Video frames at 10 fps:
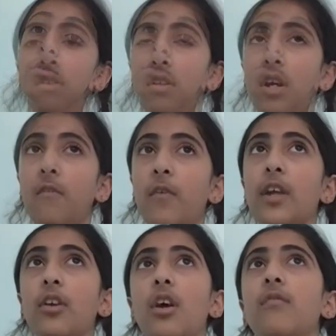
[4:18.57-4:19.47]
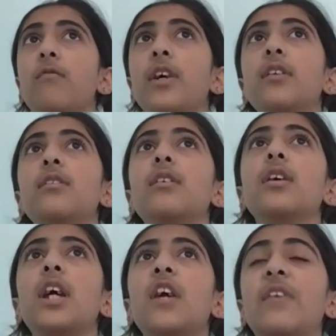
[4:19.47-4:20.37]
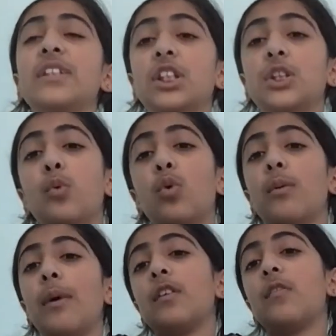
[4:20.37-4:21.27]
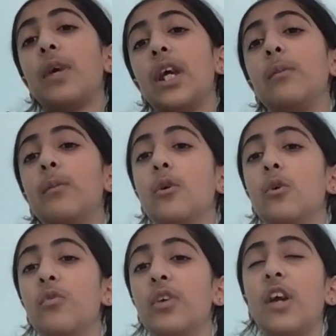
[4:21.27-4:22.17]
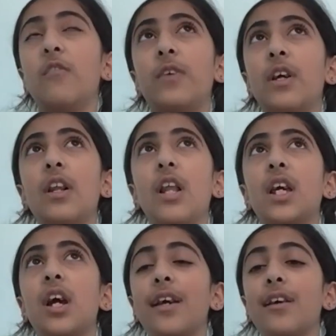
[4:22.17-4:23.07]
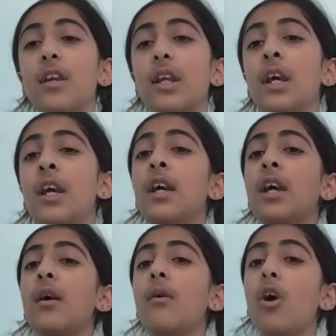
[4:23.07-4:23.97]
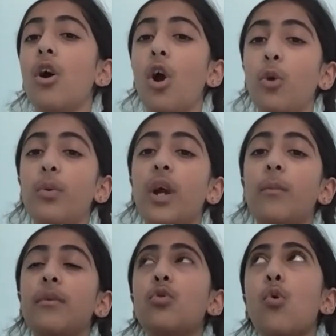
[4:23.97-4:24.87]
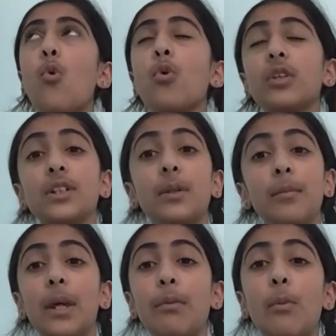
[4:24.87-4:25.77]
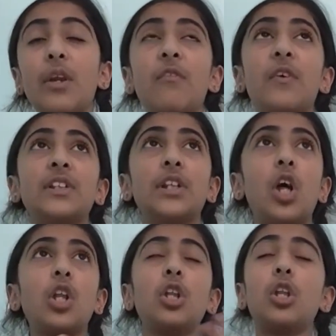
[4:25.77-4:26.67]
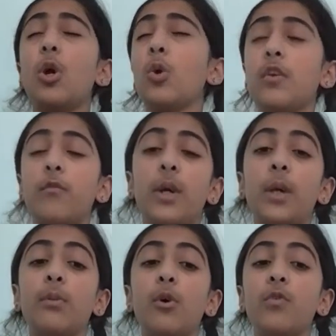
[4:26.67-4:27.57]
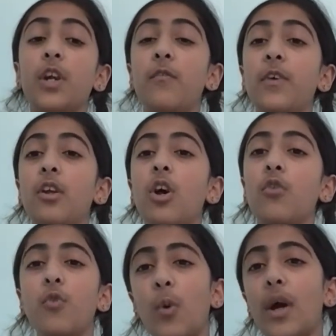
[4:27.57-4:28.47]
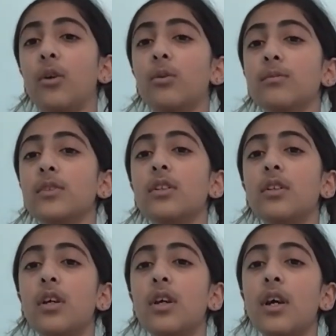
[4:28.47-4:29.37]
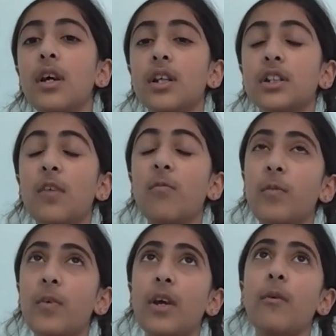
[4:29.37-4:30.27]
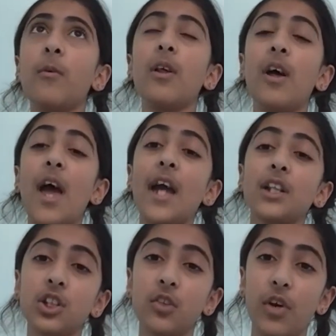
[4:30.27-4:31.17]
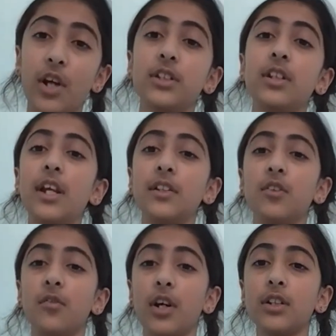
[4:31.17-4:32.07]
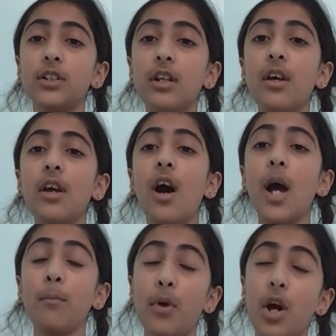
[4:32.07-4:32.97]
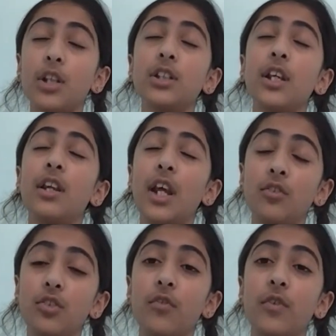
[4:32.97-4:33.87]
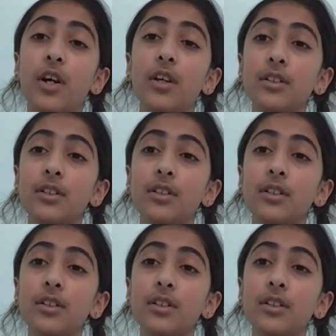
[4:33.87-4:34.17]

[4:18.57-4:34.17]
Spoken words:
I find that if it's a small amount of people, then I feel like I can open up and talk to some people, but if there's a load of people, then I feel overwhelmed. Because some people are extroverts and introverts. I'm personally an introvert.